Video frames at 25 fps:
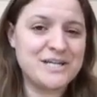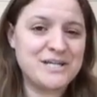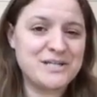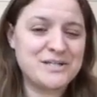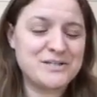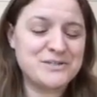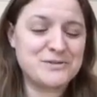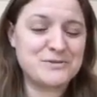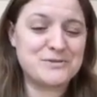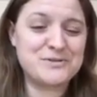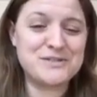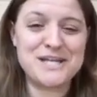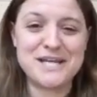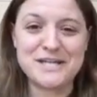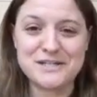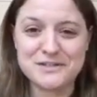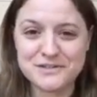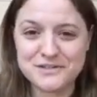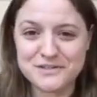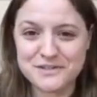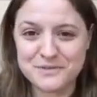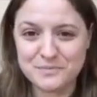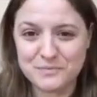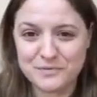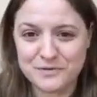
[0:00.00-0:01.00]
So
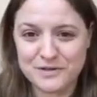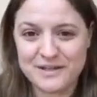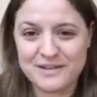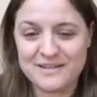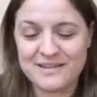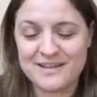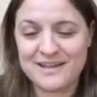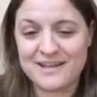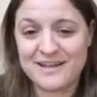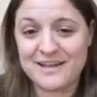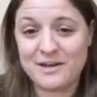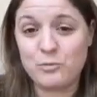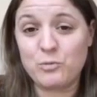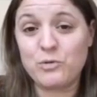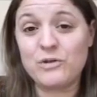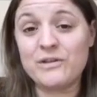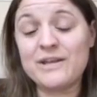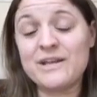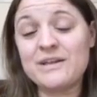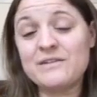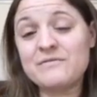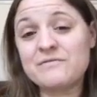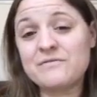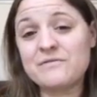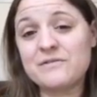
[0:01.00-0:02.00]
changes in breathing will
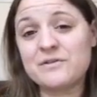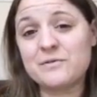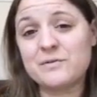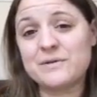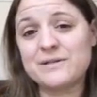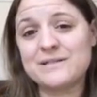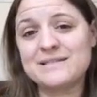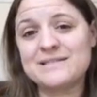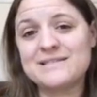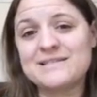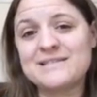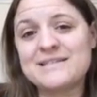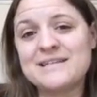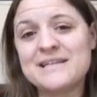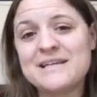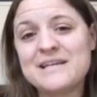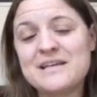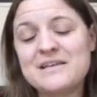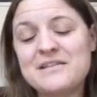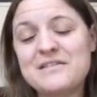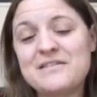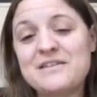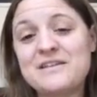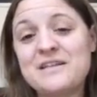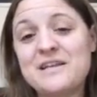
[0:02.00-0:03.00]
influence
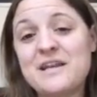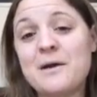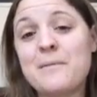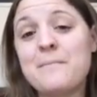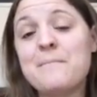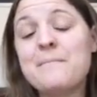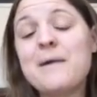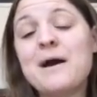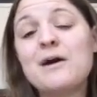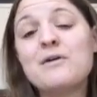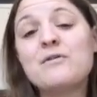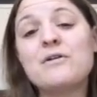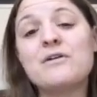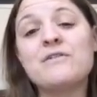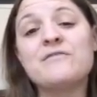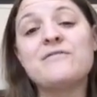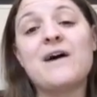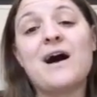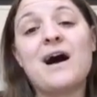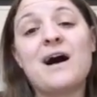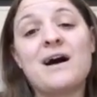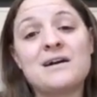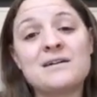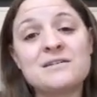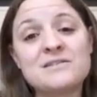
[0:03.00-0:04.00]
the amount of
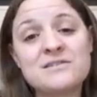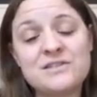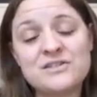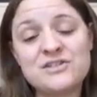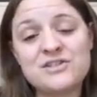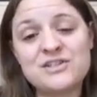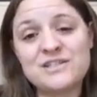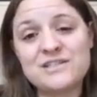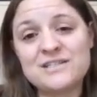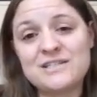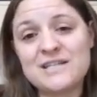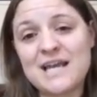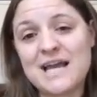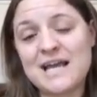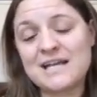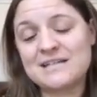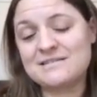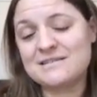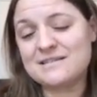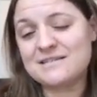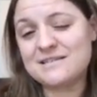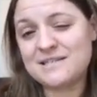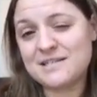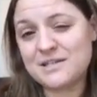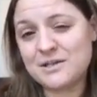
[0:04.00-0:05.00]
oxygen and
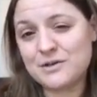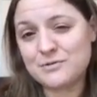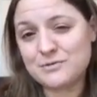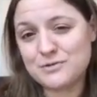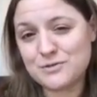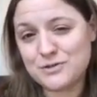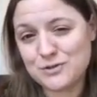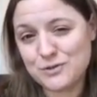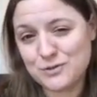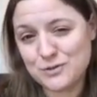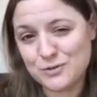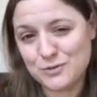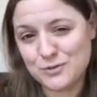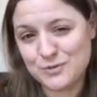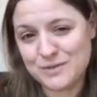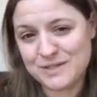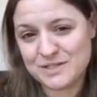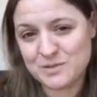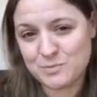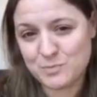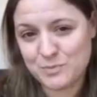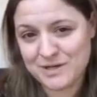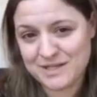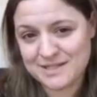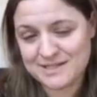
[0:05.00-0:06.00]
CO2
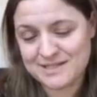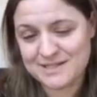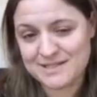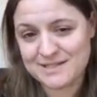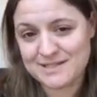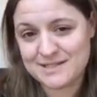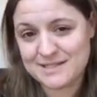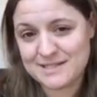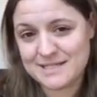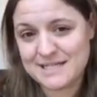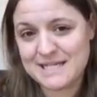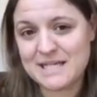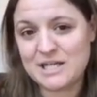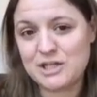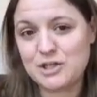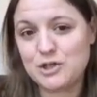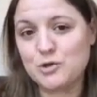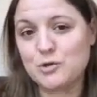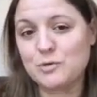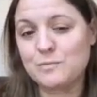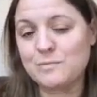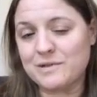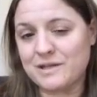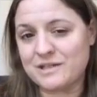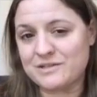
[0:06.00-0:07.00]
is present in
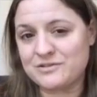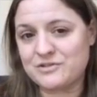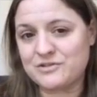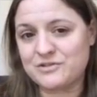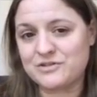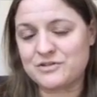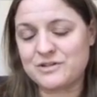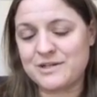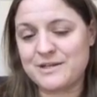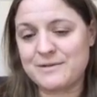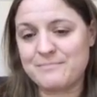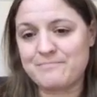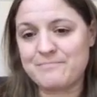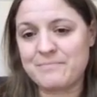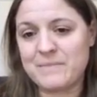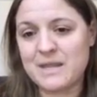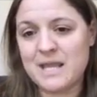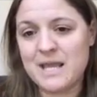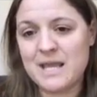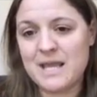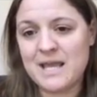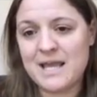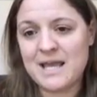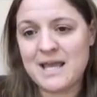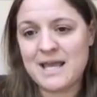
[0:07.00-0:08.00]
your bloodstream.
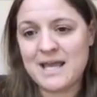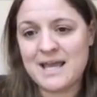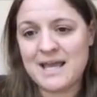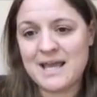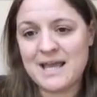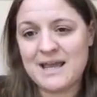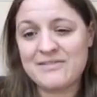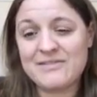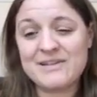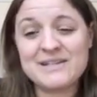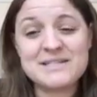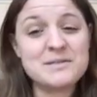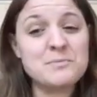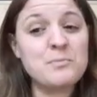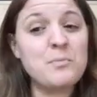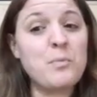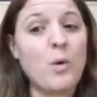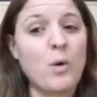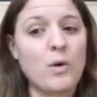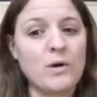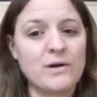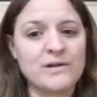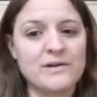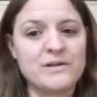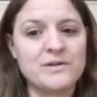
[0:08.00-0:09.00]
And that's
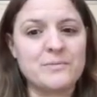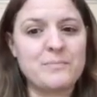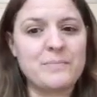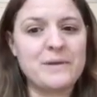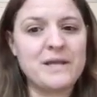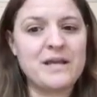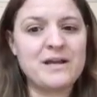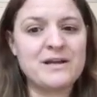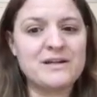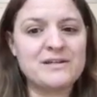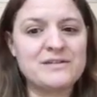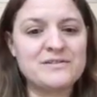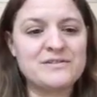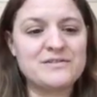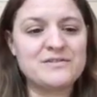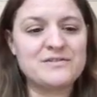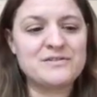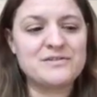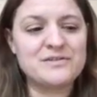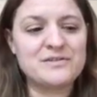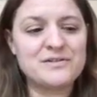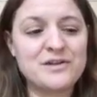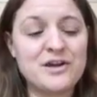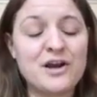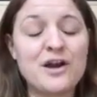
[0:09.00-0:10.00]
important
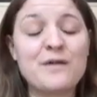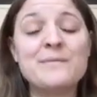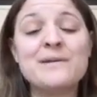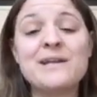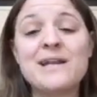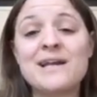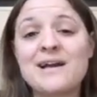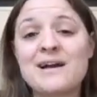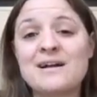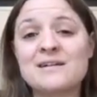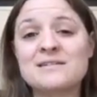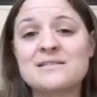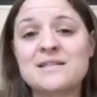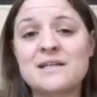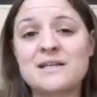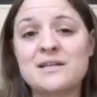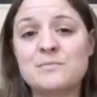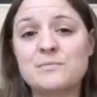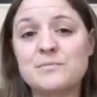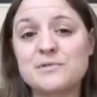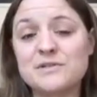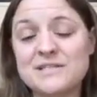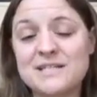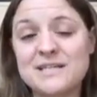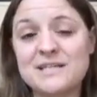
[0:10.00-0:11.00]
because carbon dioxide
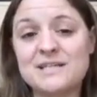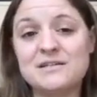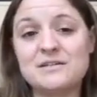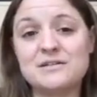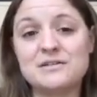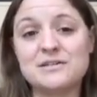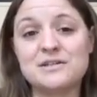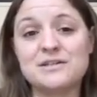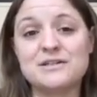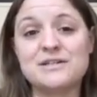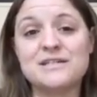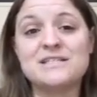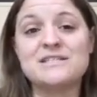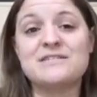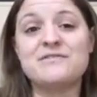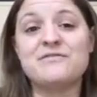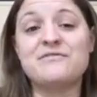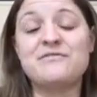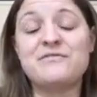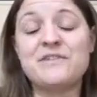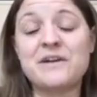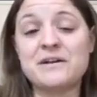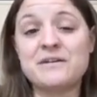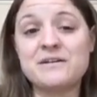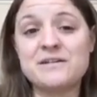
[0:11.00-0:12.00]
in particular is a
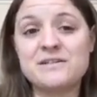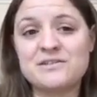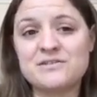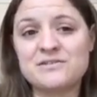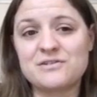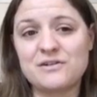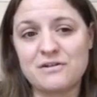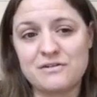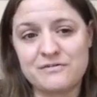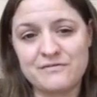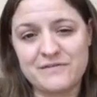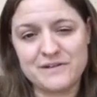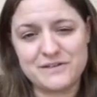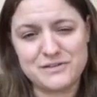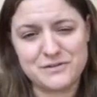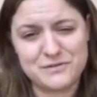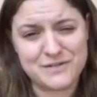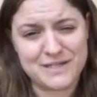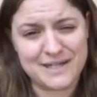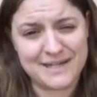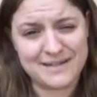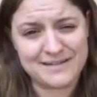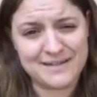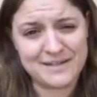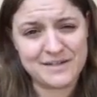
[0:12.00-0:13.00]
very strong
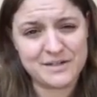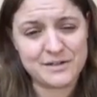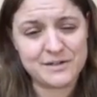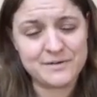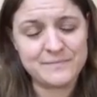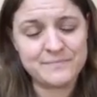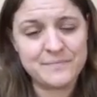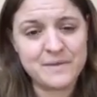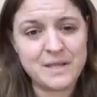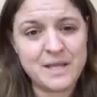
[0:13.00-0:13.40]
vasodilator.